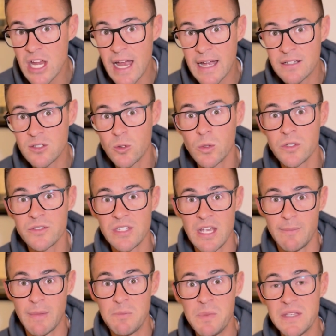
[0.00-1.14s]
AI tools
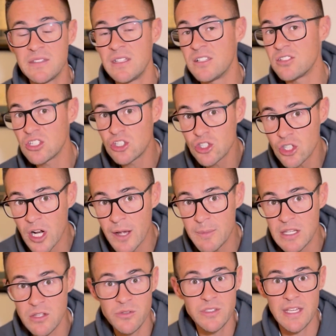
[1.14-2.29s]
in my business? Should I be
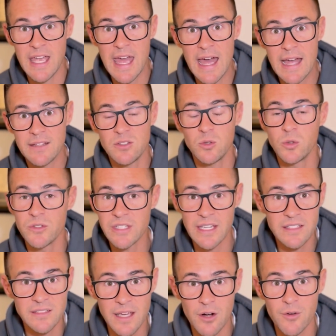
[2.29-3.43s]
using AI tools,
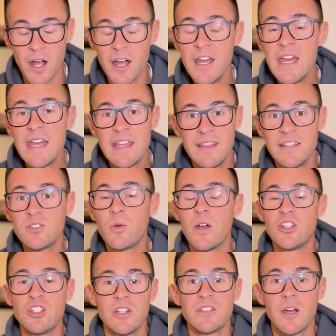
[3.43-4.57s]
etc.? This
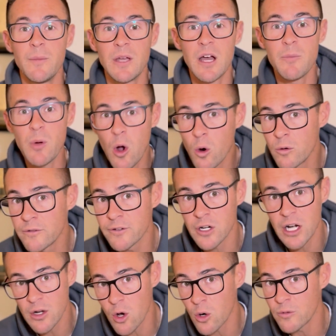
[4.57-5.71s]
question is coming up over
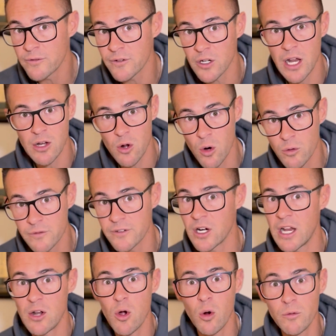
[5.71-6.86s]
and over and over
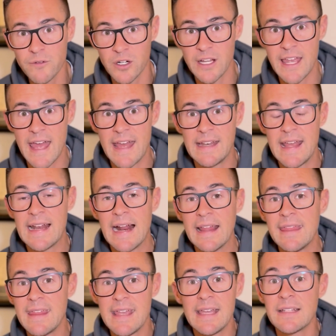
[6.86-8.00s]
and over again, and I
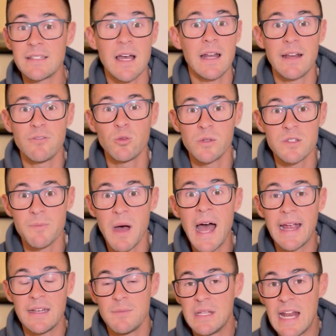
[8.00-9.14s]
think it's on everyone's
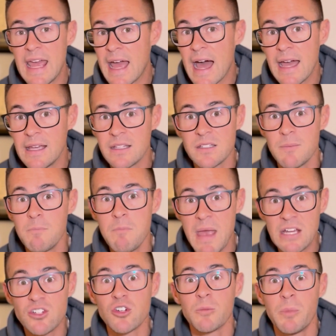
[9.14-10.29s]
mind. I mean, AI is a
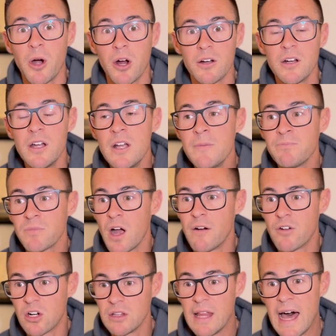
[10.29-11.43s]
major part of
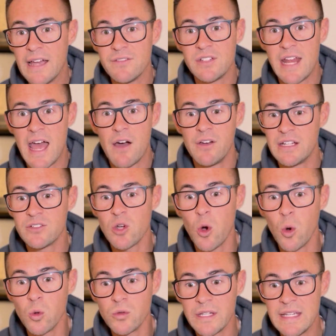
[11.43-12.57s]
our lives now. It is
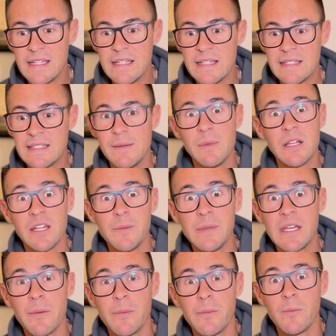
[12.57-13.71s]
only seemingly
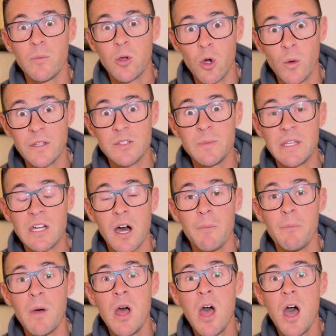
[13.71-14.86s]
going to
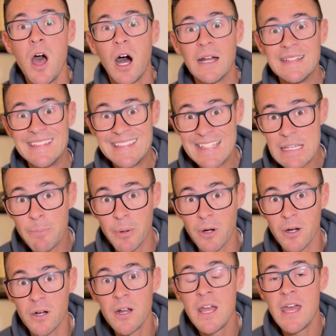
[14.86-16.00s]
become a
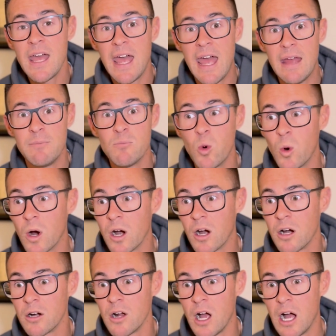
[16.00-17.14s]
deeper and
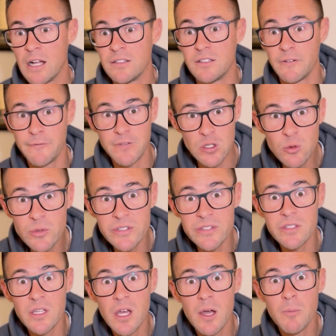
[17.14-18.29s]
more
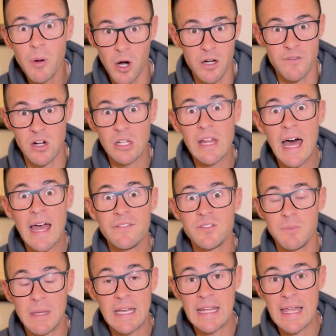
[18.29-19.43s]
diffuse part of our lives,
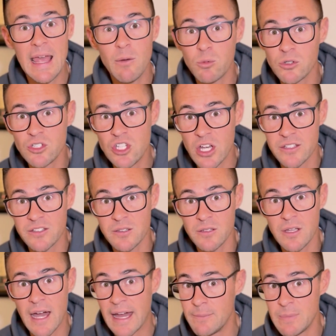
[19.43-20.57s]
meaning it will just
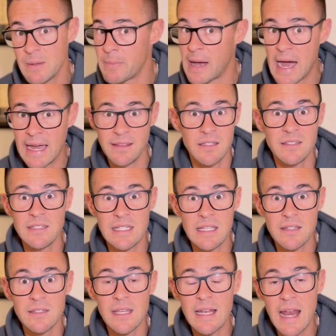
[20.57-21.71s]
kind of be behind the
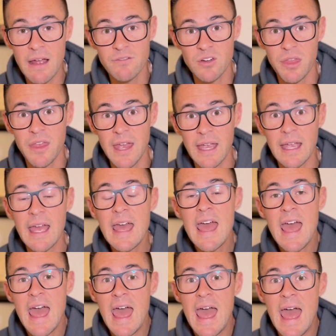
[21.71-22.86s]
scenes in everything.
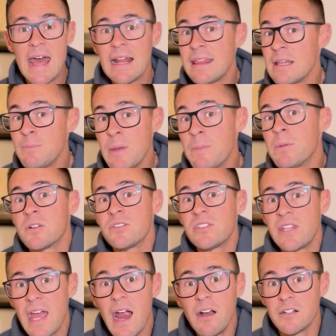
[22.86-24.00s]
And I think people are
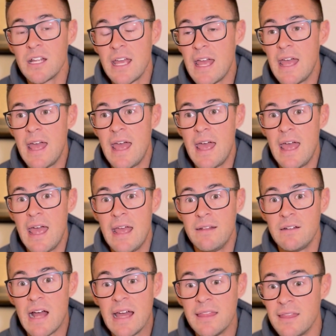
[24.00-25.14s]
scared,
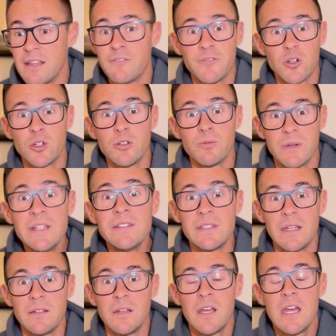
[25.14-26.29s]
and I think for good
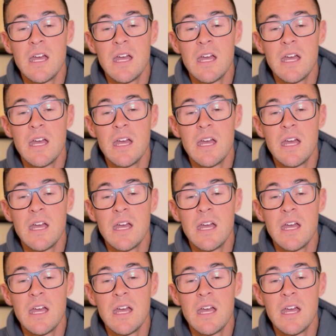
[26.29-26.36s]
reason.